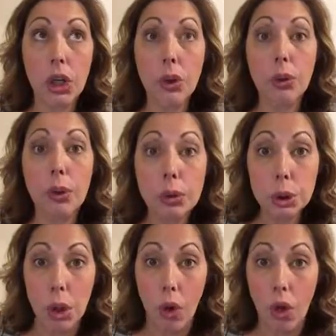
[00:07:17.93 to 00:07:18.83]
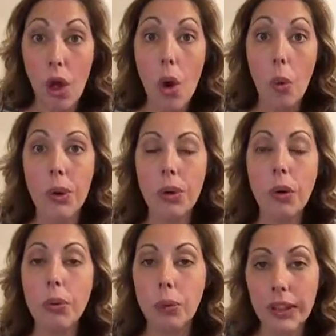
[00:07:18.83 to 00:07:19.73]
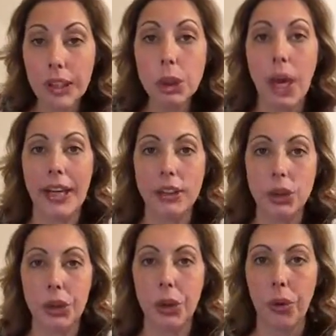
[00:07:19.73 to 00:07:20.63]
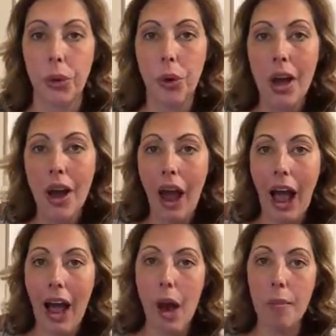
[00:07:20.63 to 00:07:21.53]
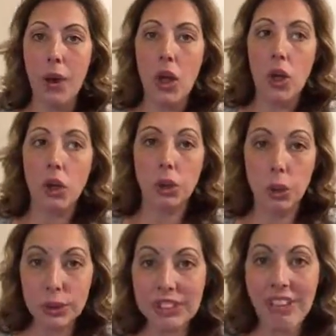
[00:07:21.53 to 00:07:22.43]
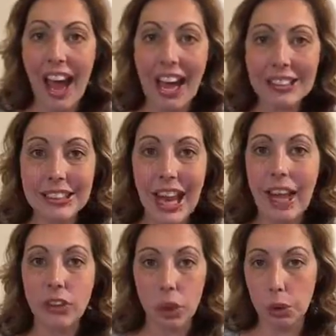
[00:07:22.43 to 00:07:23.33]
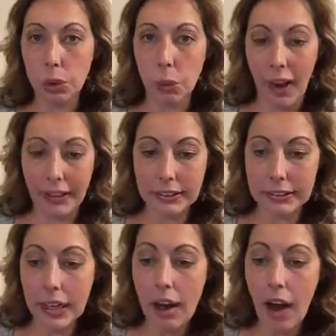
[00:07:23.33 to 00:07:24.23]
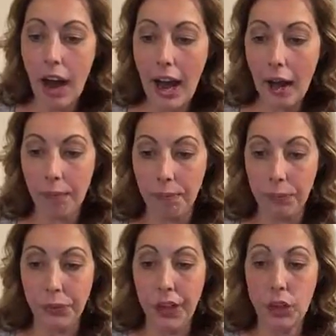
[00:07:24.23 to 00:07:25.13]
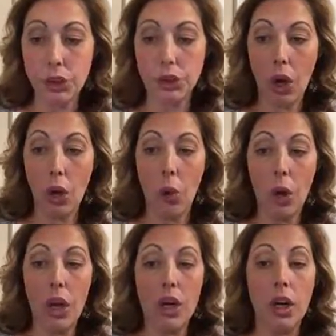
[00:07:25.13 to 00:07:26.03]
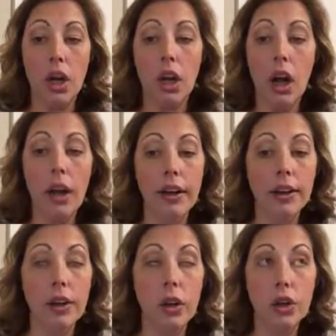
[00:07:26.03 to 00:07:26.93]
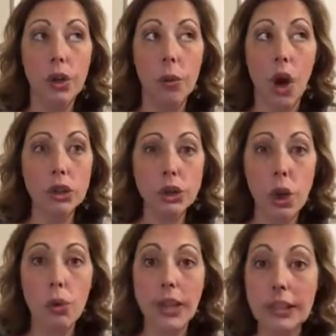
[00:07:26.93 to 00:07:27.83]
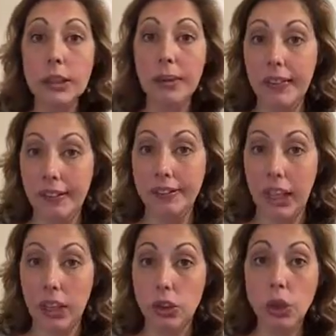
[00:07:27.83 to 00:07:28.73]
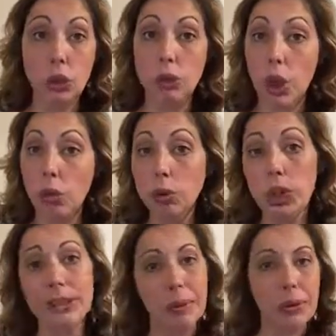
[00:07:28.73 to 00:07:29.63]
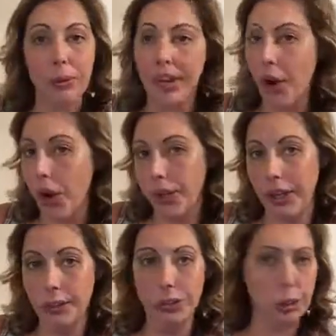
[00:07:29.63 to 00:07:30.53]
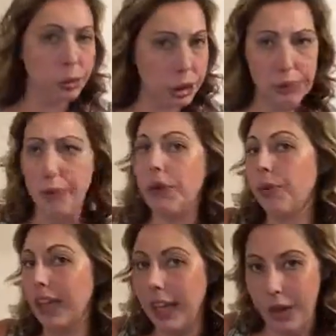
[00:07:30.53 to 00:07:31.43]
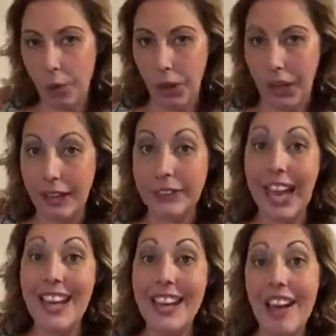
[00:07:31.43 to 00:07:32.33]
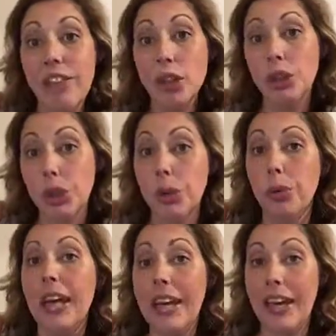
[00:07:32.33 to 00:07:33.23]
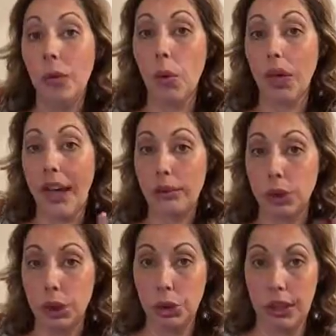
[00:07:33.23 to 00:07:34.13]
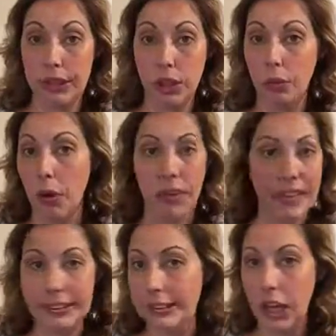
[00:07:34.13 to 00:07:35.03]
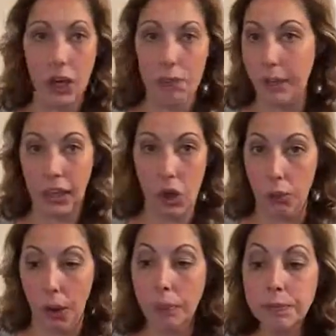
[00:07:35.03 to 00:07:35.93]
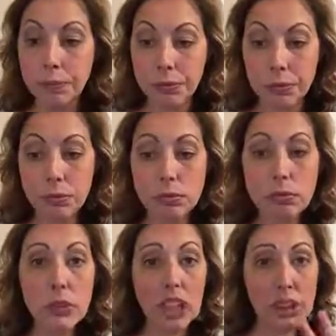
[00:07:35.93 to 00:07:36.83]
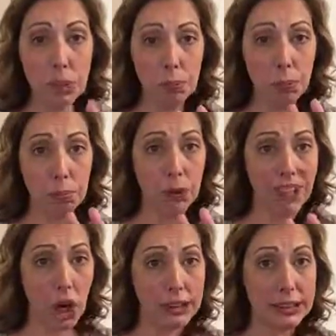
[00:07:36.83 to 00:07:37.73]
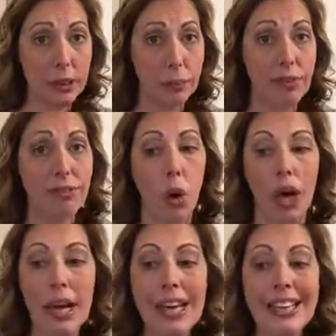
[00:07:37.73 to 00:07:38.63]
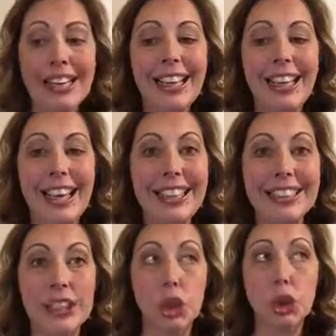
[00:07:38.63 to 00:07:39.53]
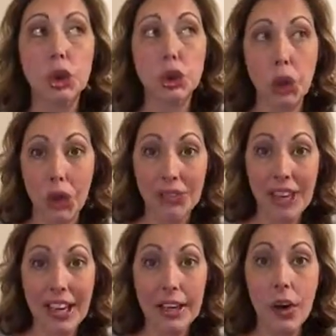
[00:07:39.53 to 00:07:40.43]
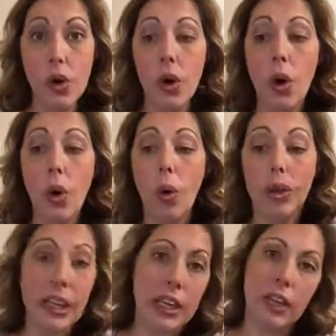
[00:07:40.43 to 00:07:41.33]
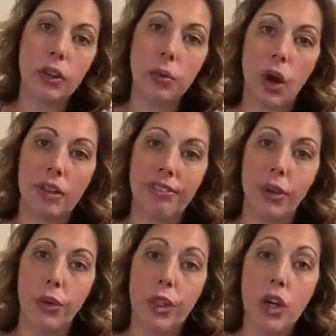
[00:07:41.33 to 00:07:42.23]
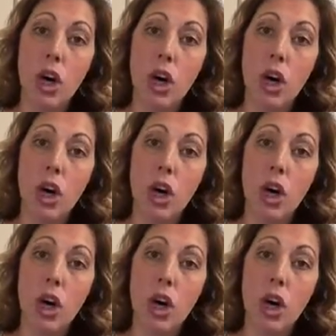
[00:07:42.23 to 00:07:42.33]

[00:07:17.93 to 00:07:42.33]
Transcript: crucial when you are really trying to lose fat and lose weight. So you also need to be lifting. So don't just be doing cardio. Don't just be doing HIIT workouts, and never do HIIT workouts 2 days in a row. That is a big no-no. So moving on to number 4 is starving or eating the wrong food.